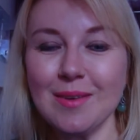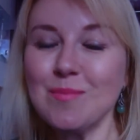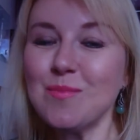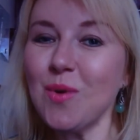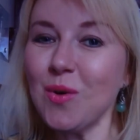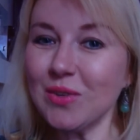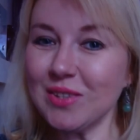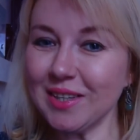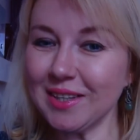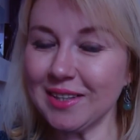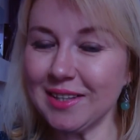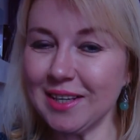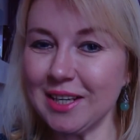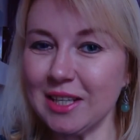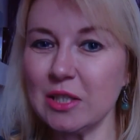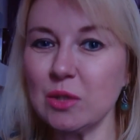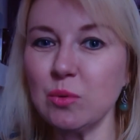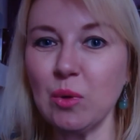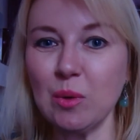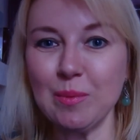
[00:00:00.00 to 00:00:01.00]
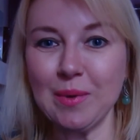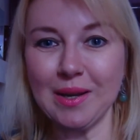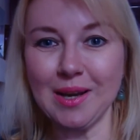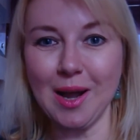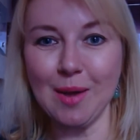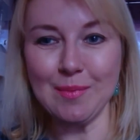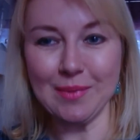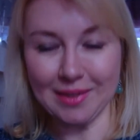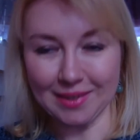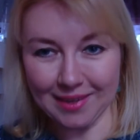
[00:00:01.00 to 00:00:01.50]
more techniques will be
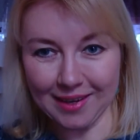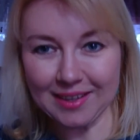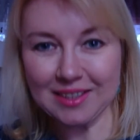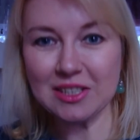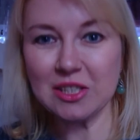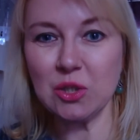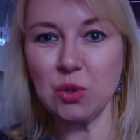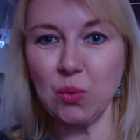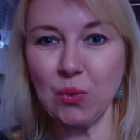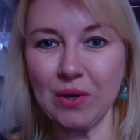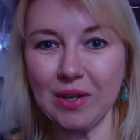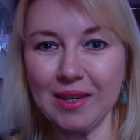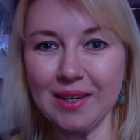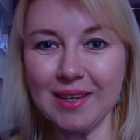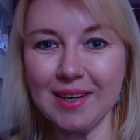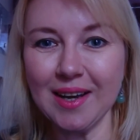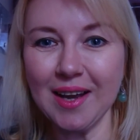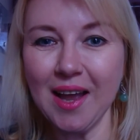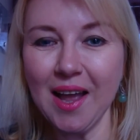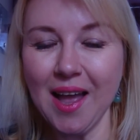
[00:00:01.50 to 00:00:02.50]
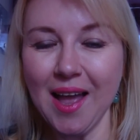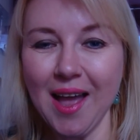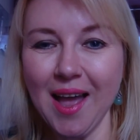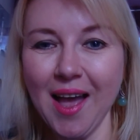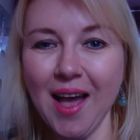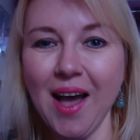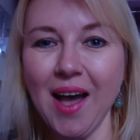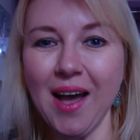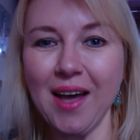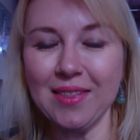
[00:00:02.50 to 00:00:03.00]
coming next week.
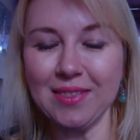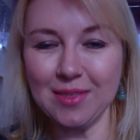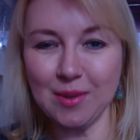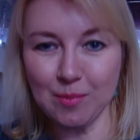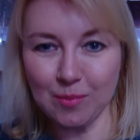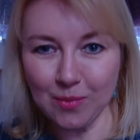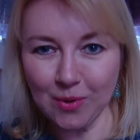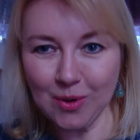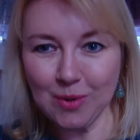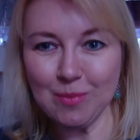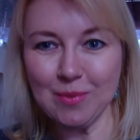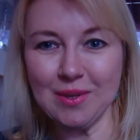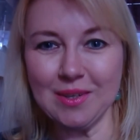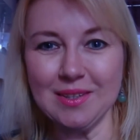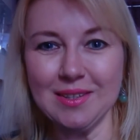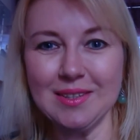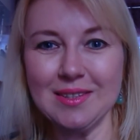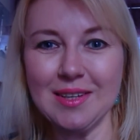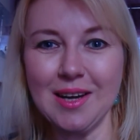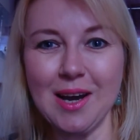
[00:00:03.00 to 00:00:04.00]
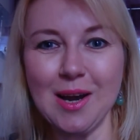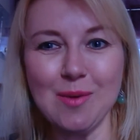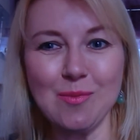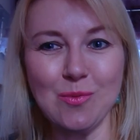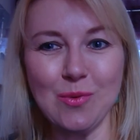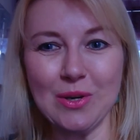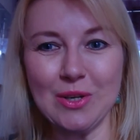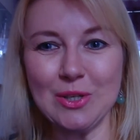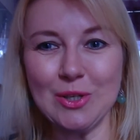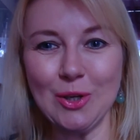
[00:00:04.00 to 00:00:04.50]
At the moment,
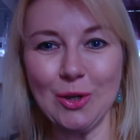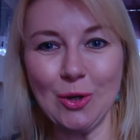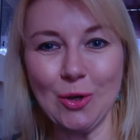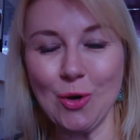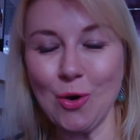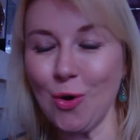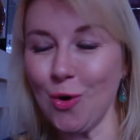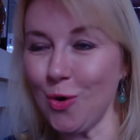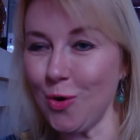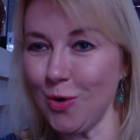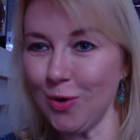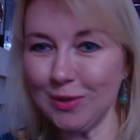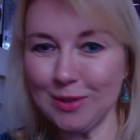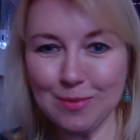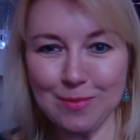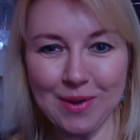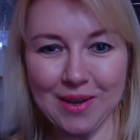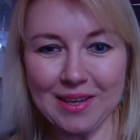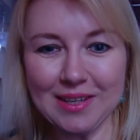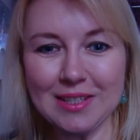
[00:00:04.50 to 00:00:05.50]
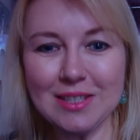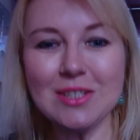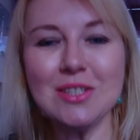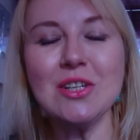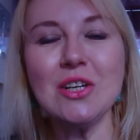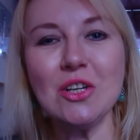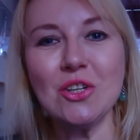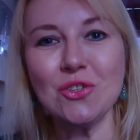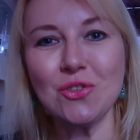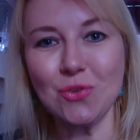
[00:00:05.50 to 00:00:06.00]
I'm wishing you all the
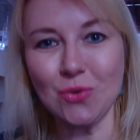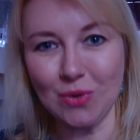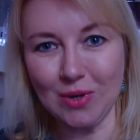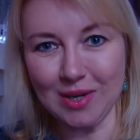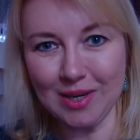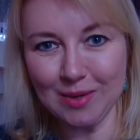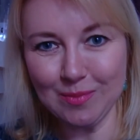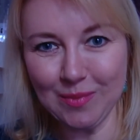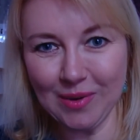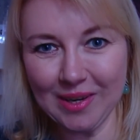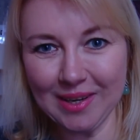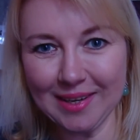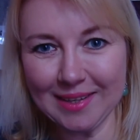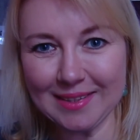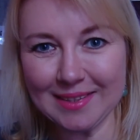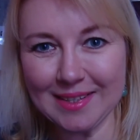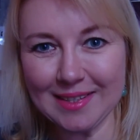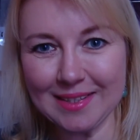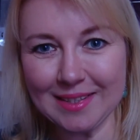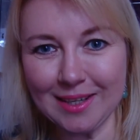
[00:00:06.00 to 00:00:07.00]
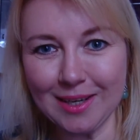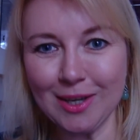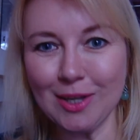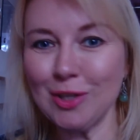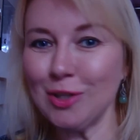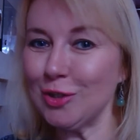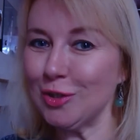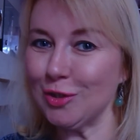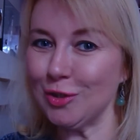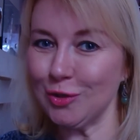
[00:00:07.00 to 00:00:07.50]
best. Try my
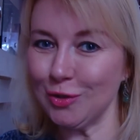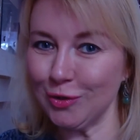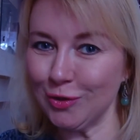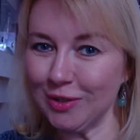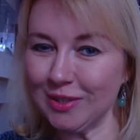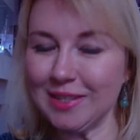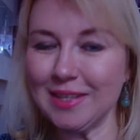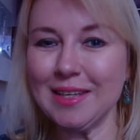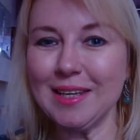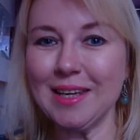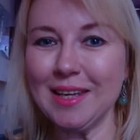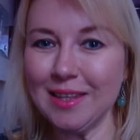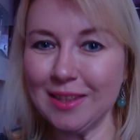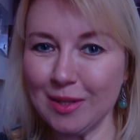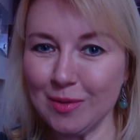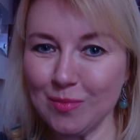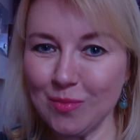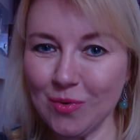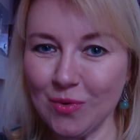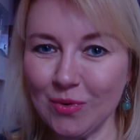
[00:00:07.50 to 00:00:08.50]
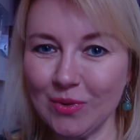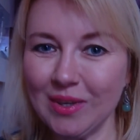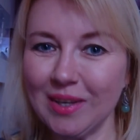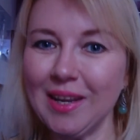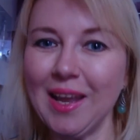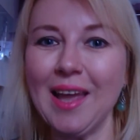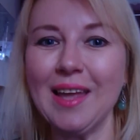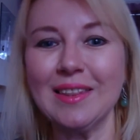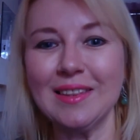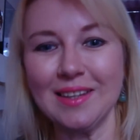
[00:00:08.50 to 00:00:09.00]
exercise, do it in the
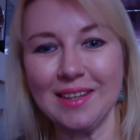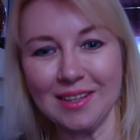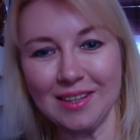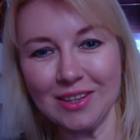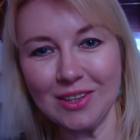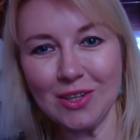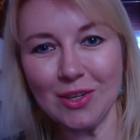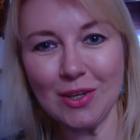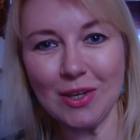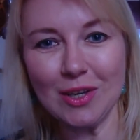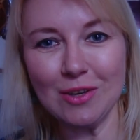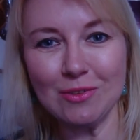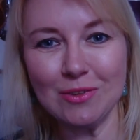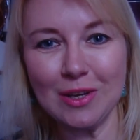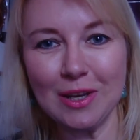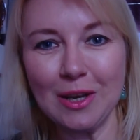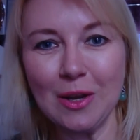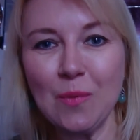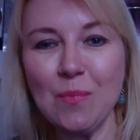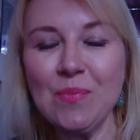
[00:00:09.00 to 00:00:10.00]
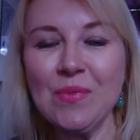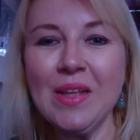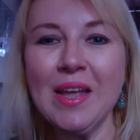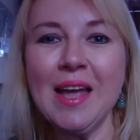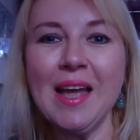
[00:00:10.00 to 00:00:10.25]
morning and in the evening,